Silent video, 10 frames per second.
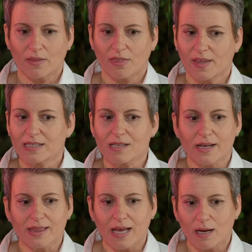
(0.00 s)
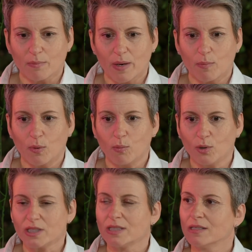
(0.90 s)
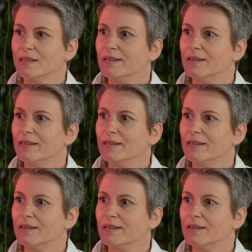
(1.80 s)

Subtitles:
things like that, people wouldn't